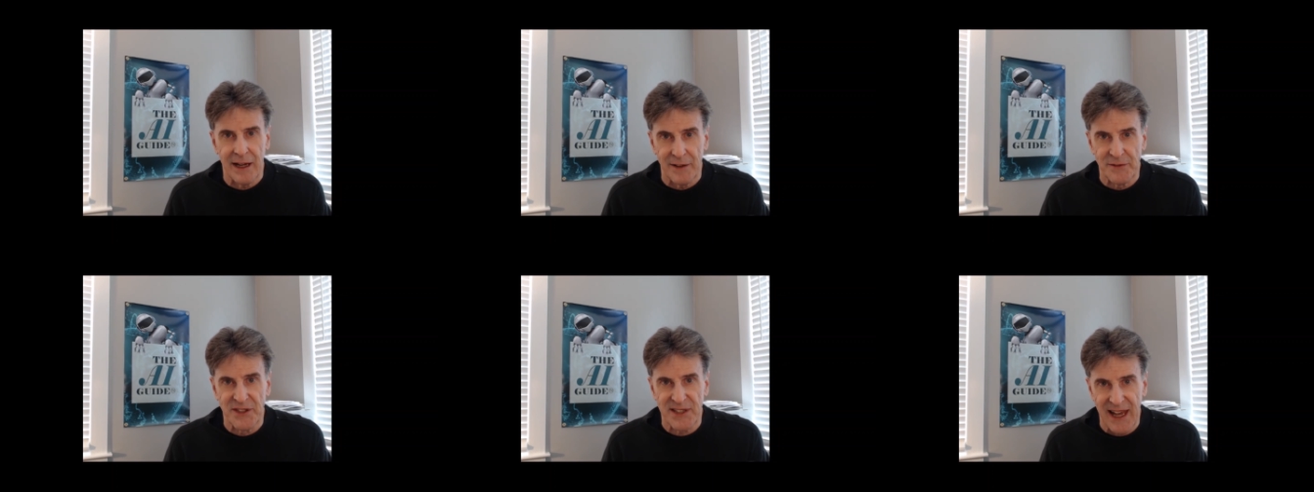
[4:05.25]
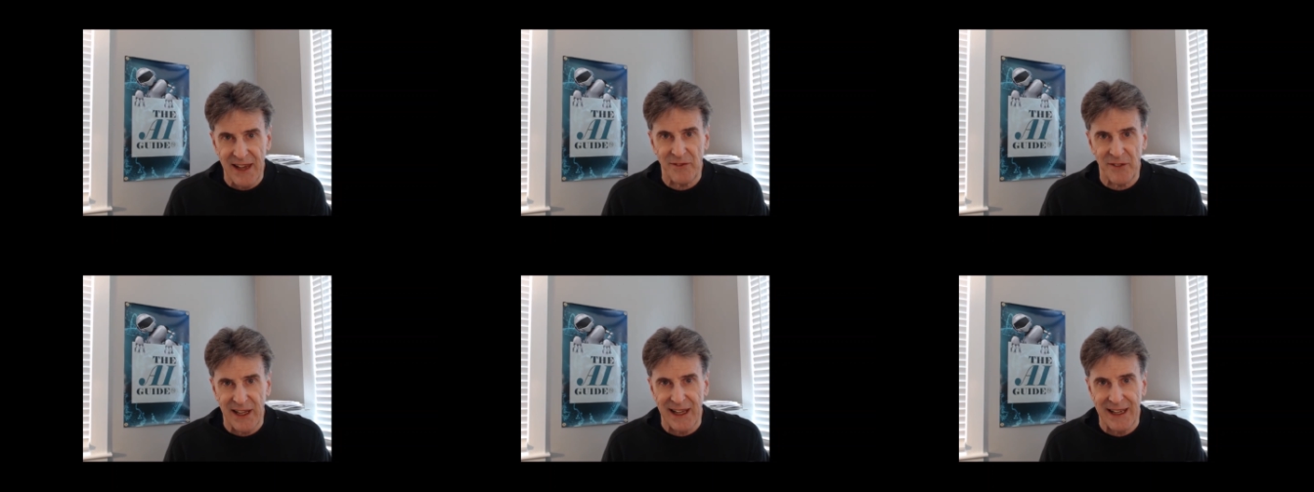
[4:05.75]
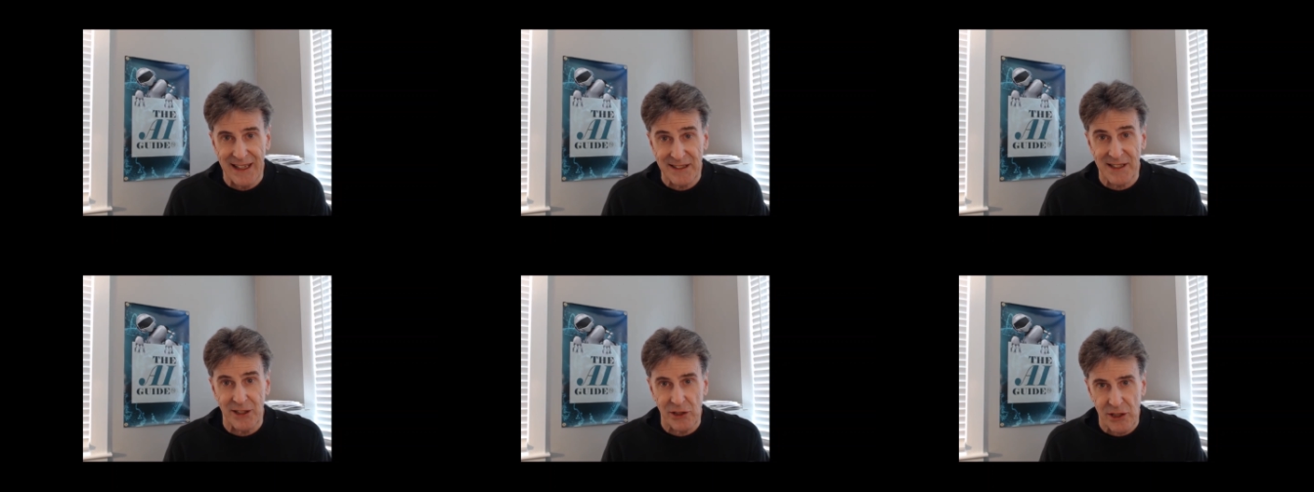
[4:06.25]
of safety
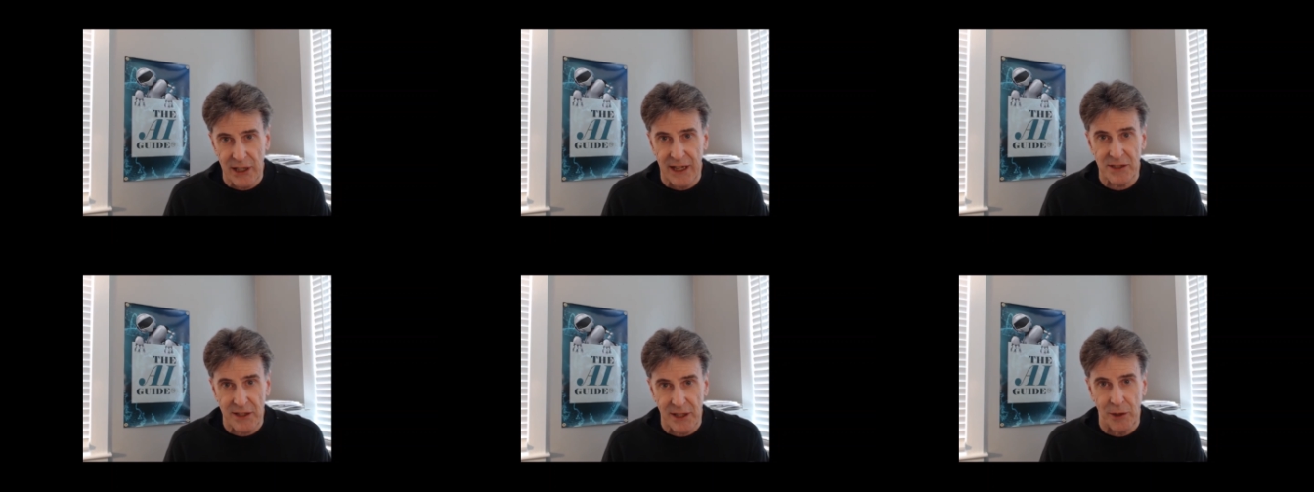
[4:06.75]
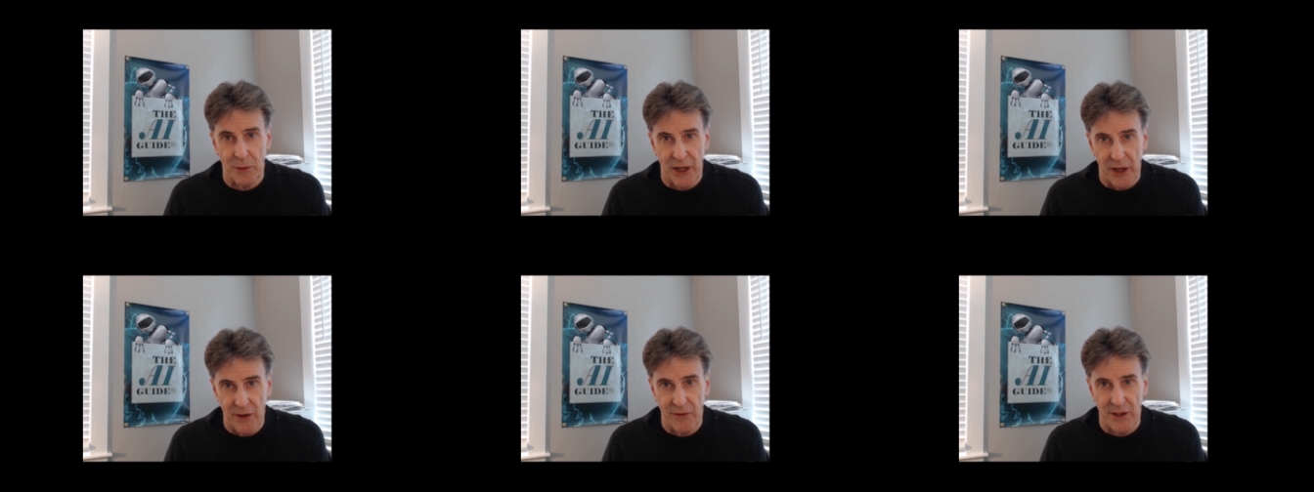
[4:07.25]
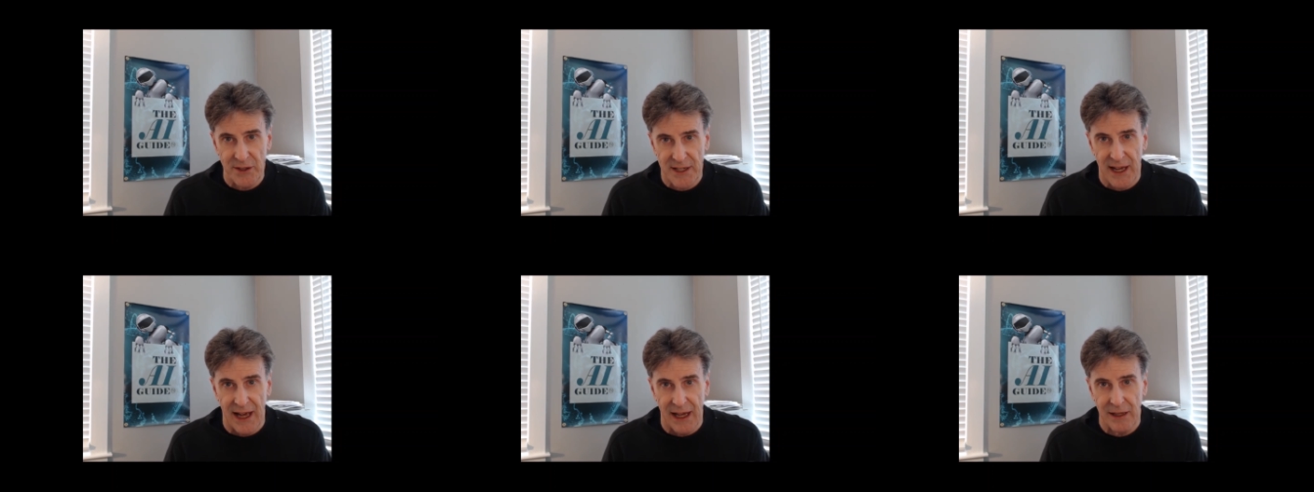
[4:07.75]
isn't just human
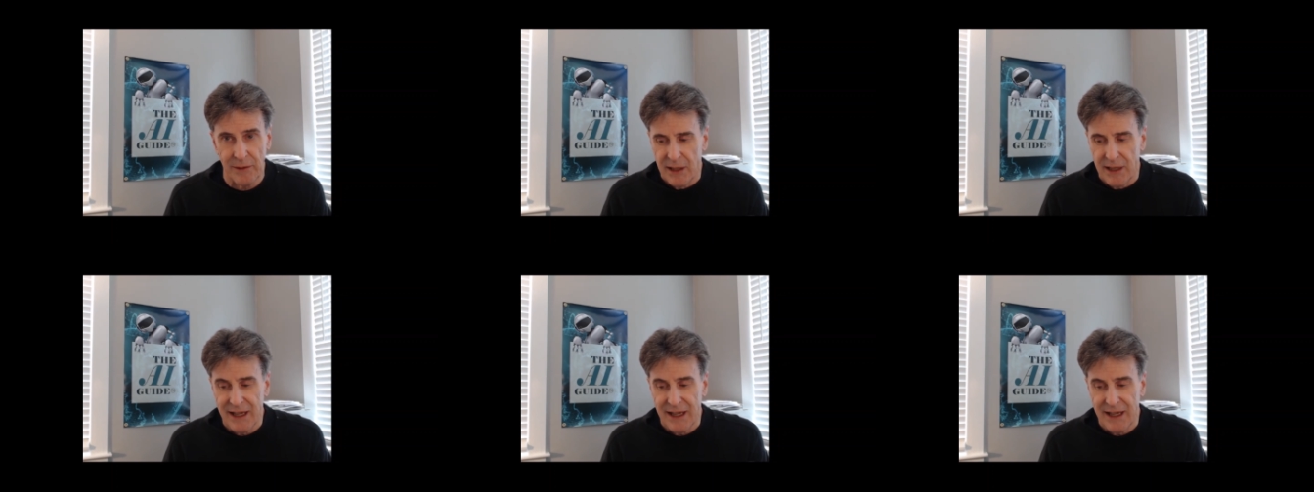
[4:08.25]
oversight,